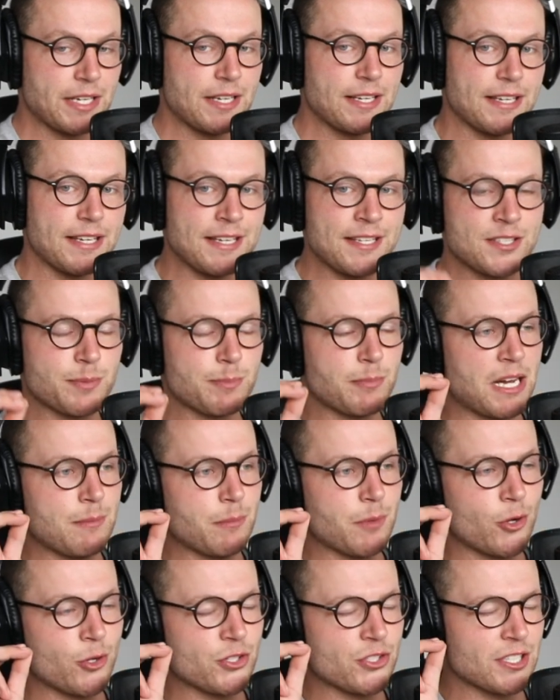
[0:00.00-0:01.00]
is my
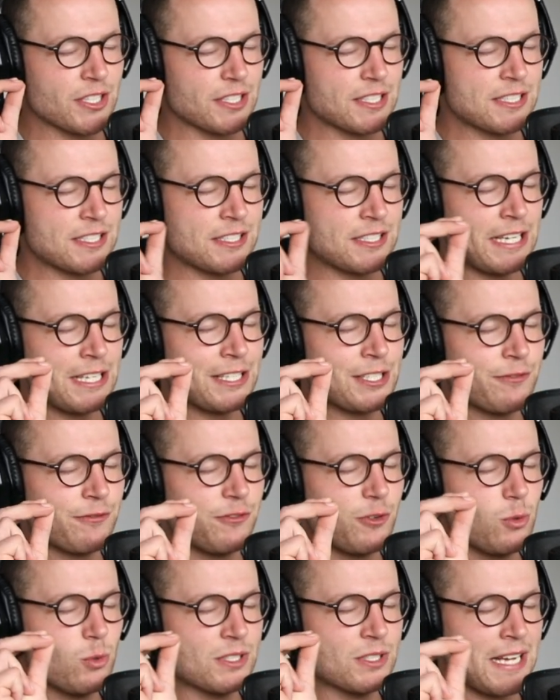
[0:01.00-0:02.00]
most
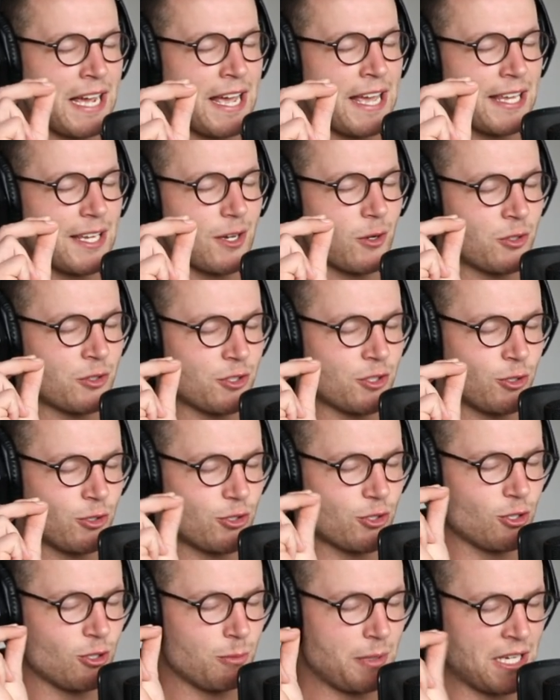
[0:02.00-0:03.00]
successful day on
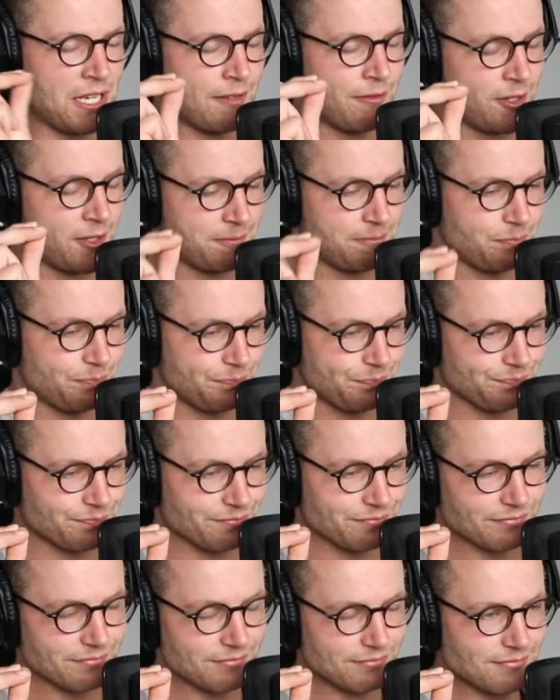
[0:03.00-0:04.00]
YouTube ever.
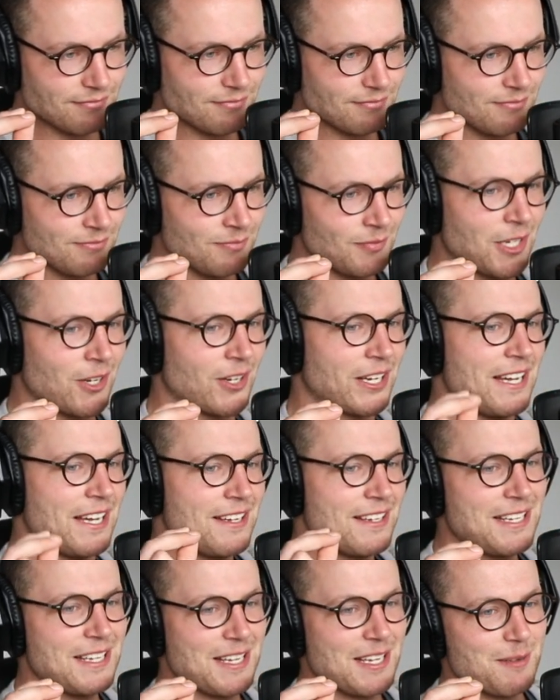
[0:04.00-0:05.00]
Okay?
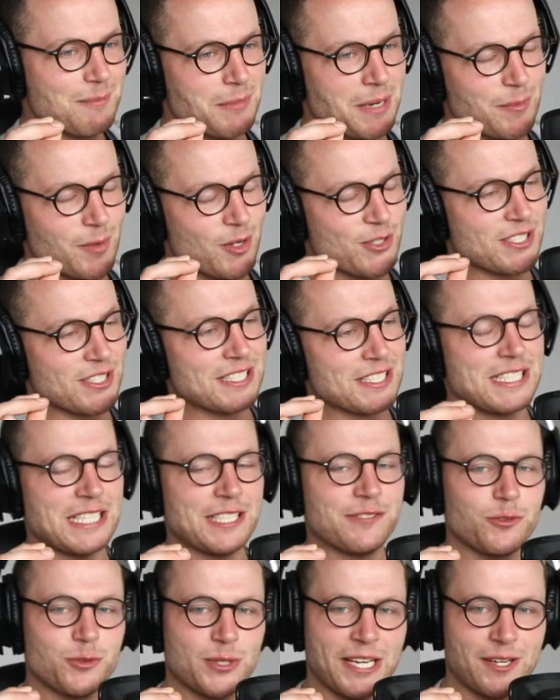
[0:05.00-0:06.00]
My most
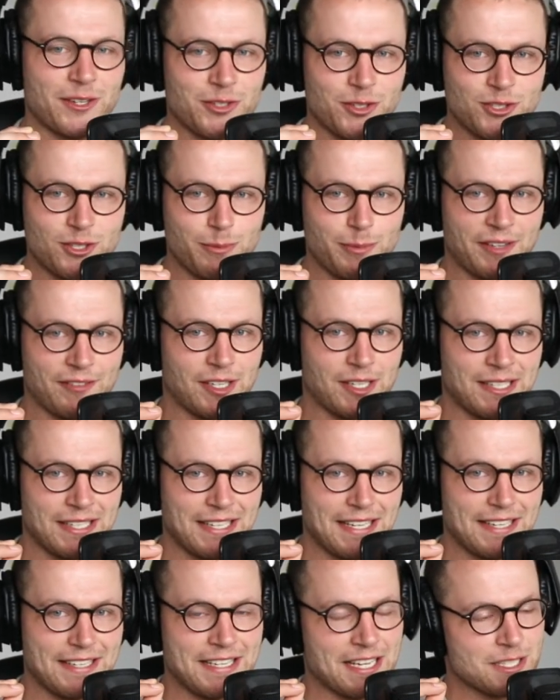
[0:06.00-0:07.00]
successful day on YouTube ever.
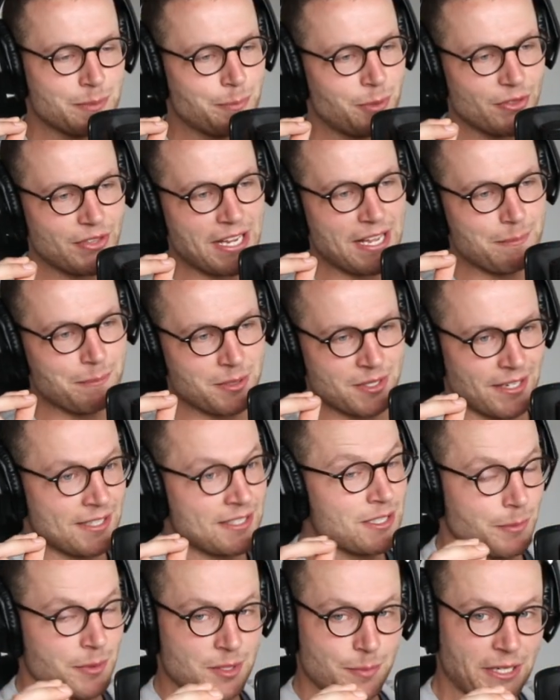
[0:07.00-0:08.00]
Now, to put that in, into
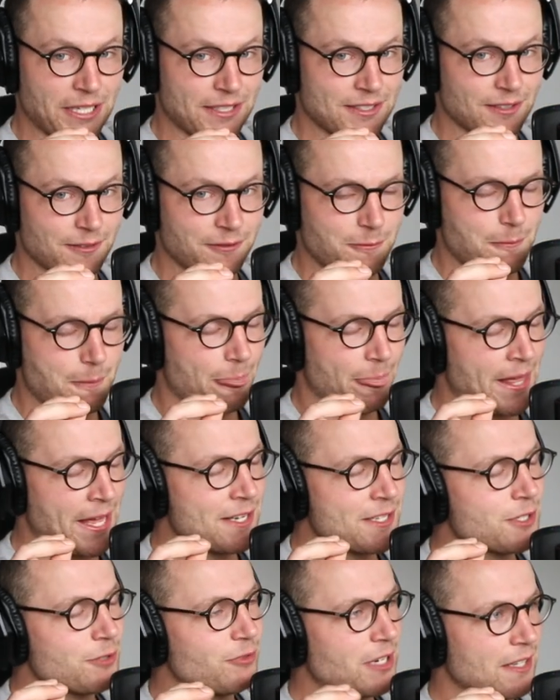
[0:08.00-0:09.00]
perspective, that
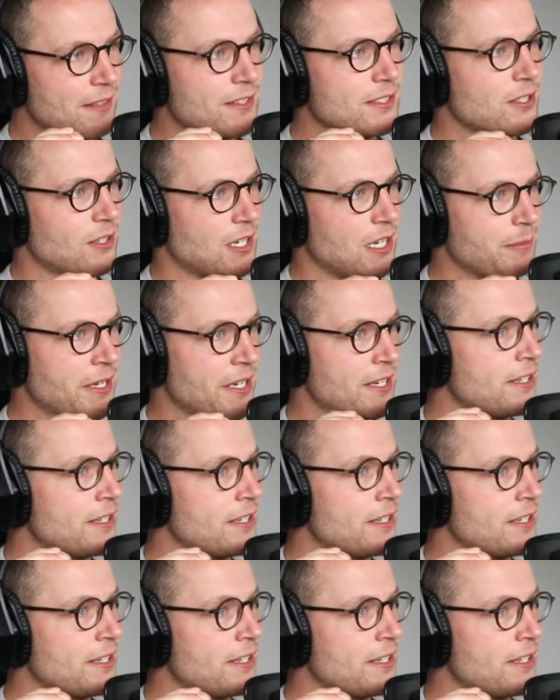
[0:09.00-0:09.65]
is around the time that it